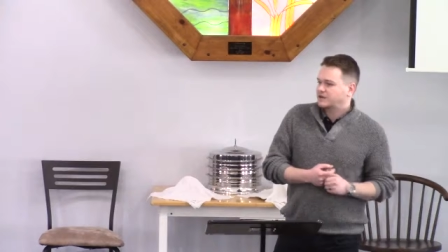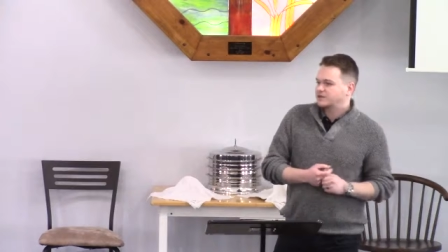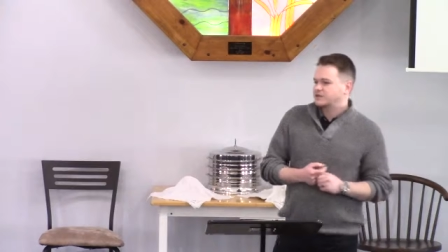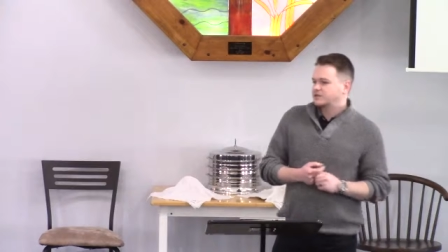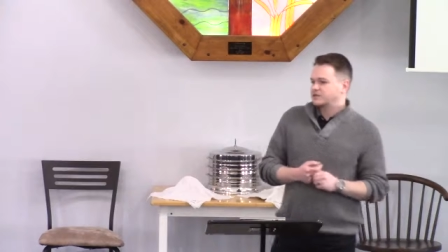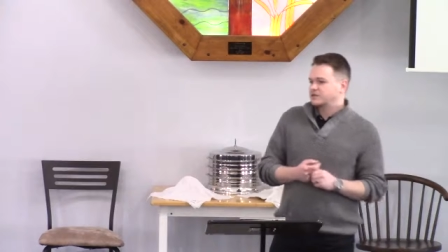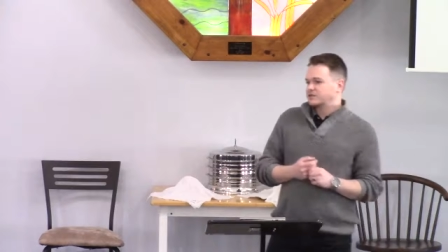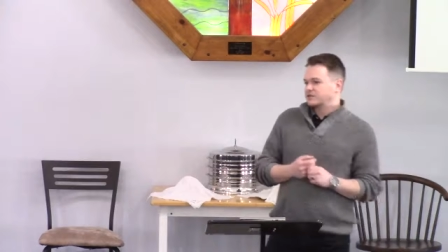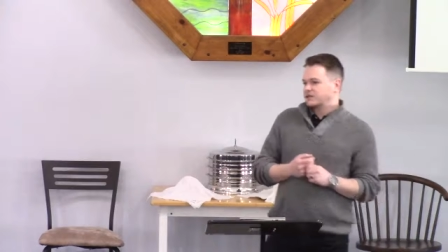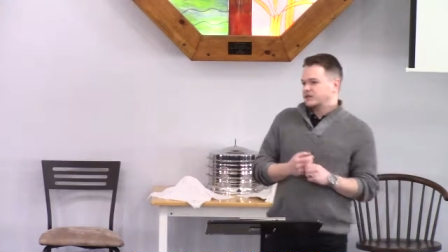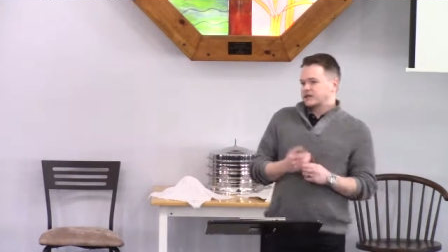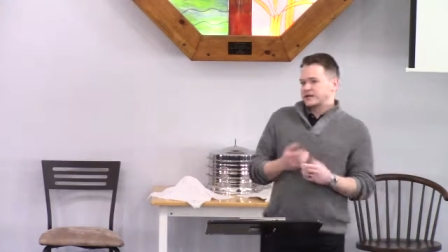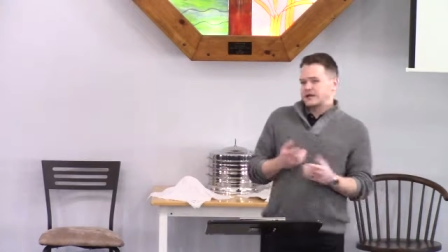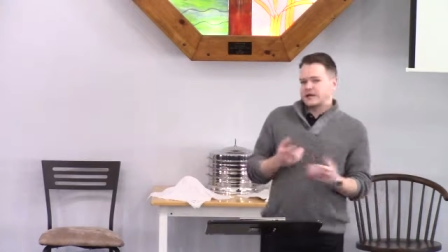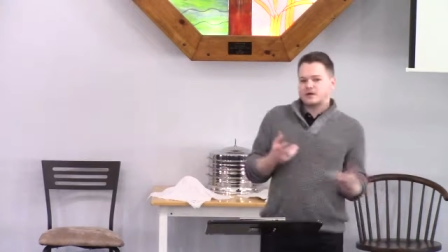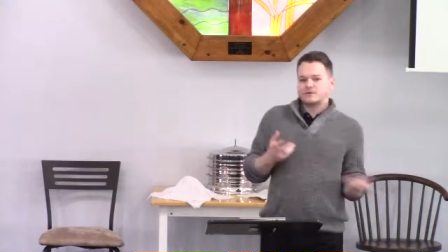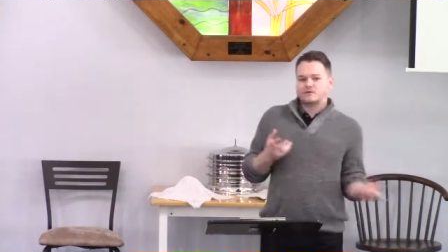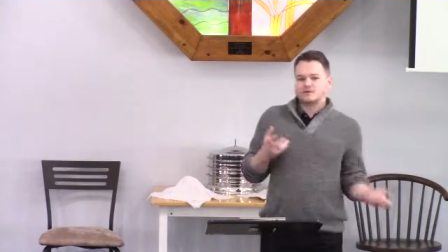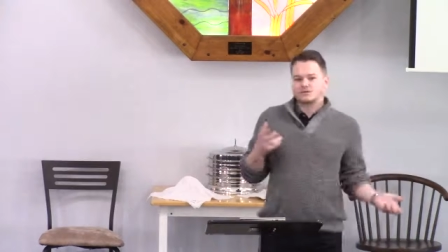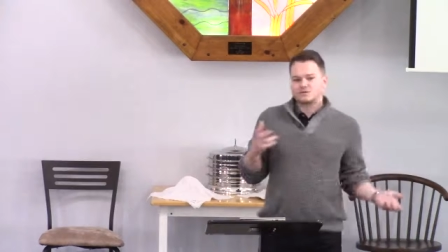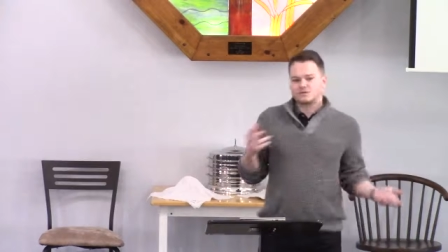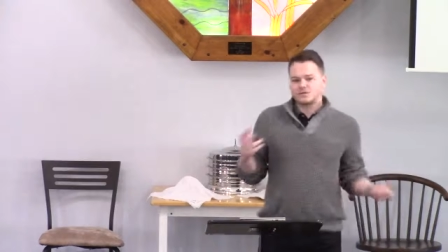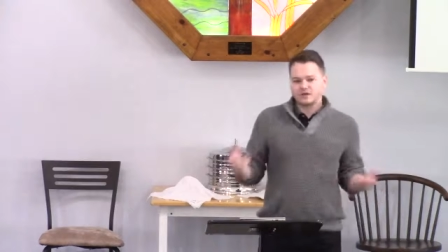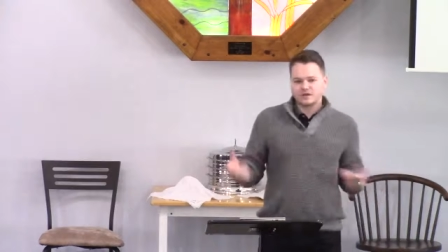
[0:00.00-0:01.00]
is doing and
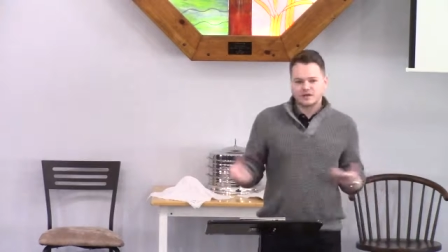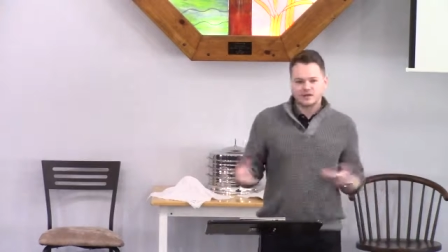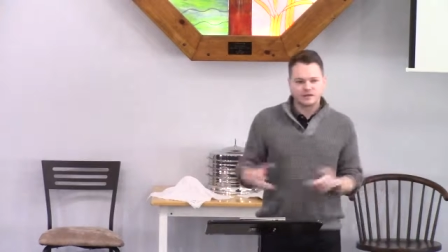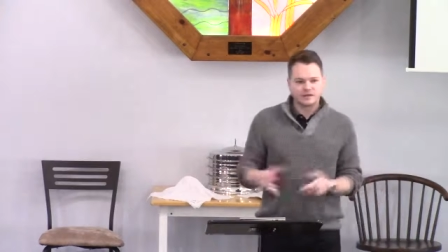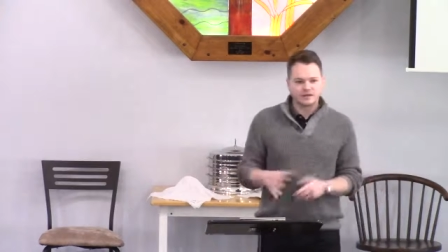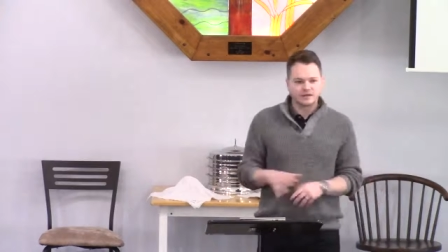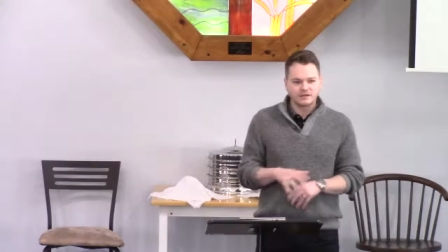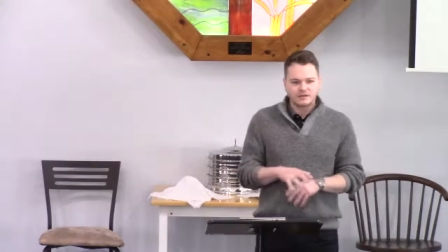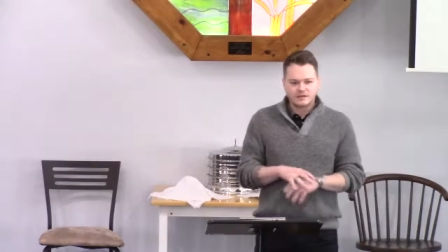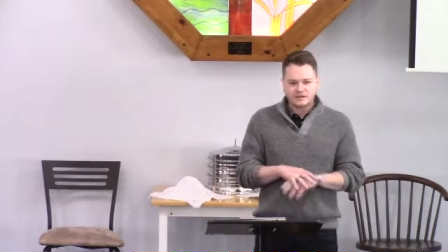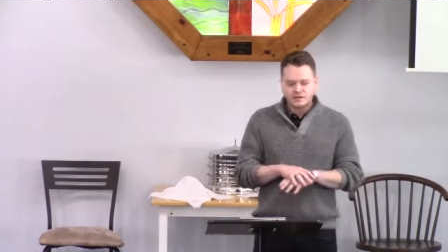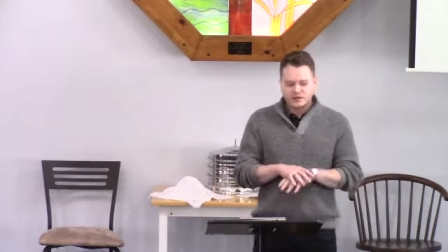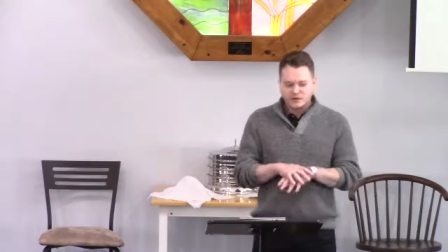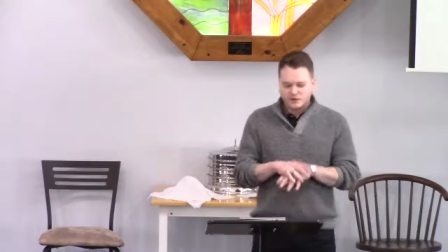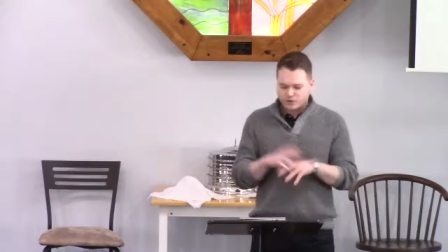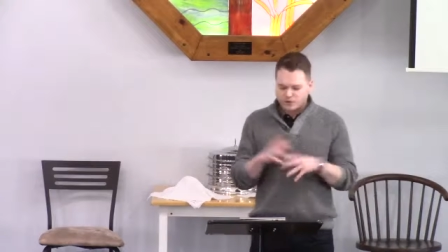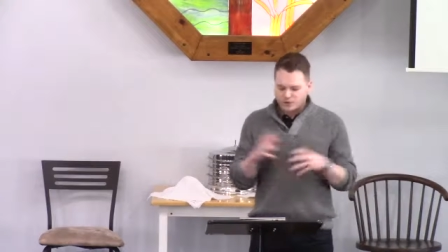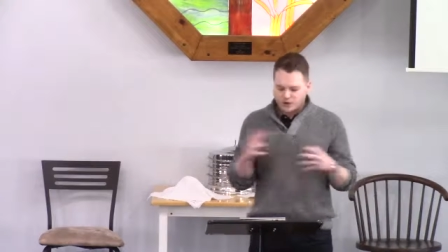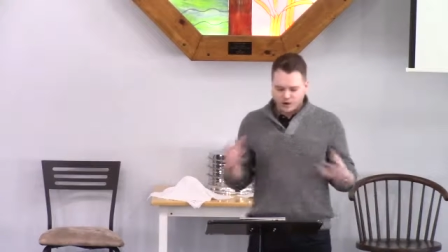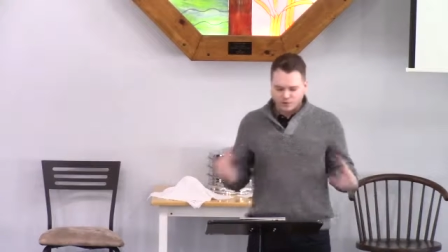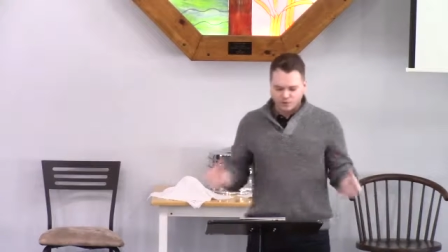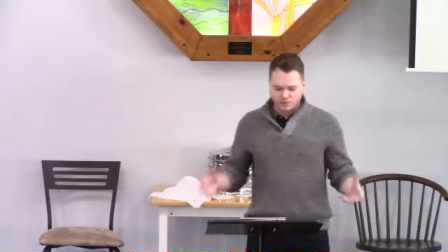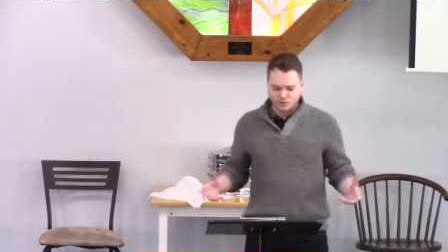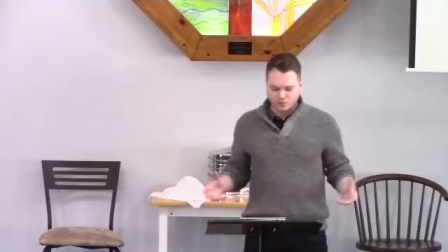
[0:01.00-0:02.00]
how He's working
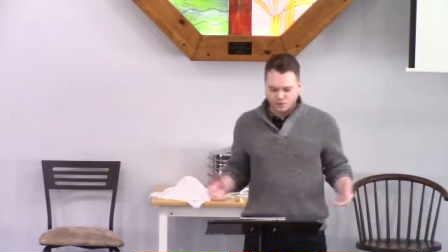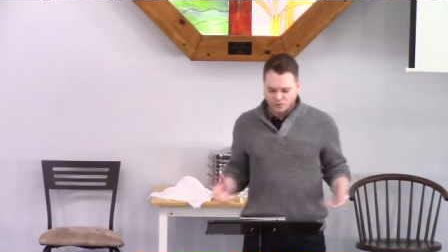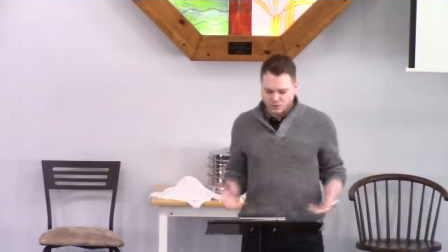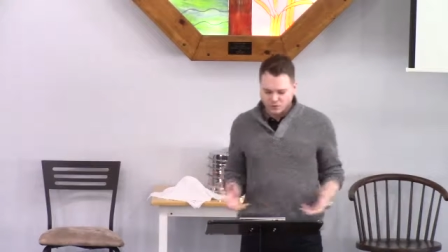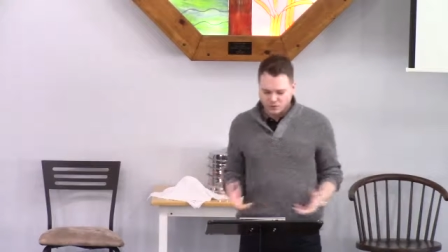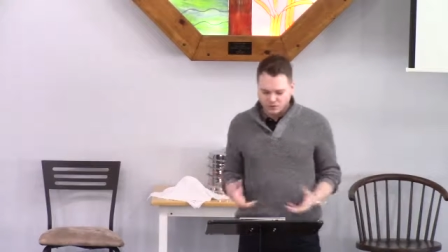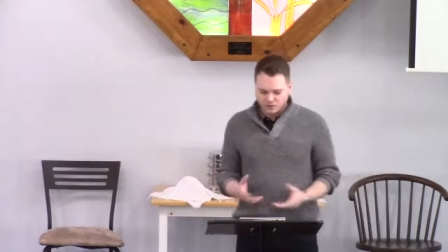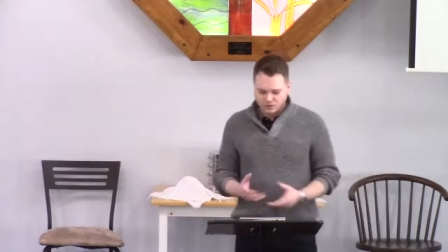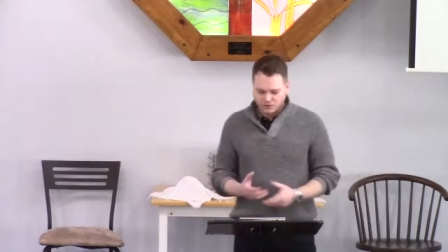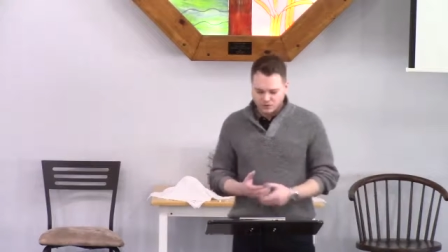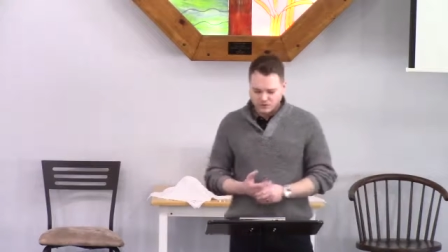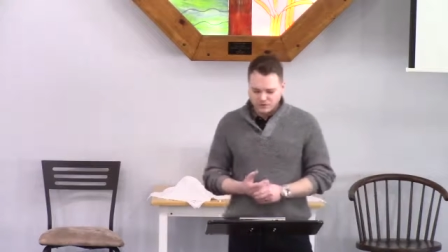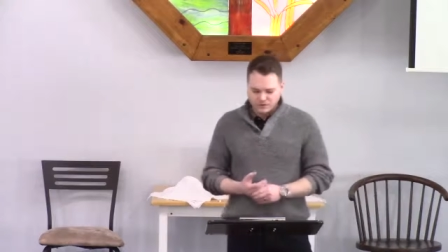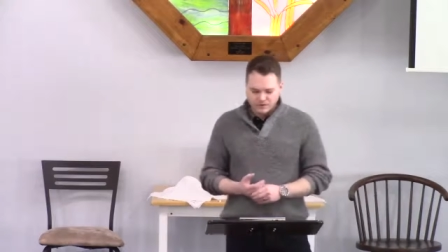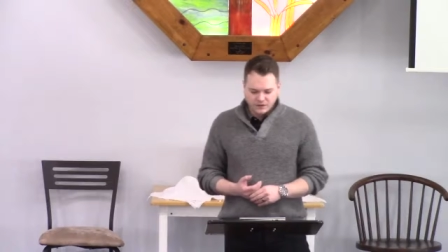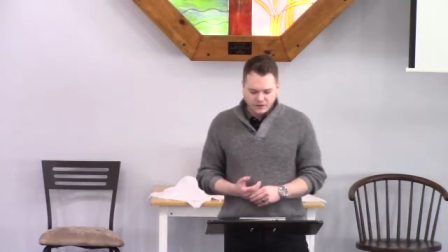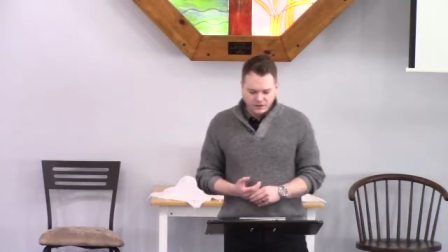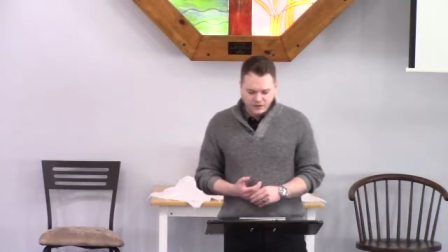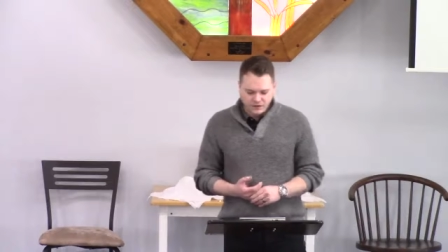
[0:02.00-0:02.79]
throughout the world.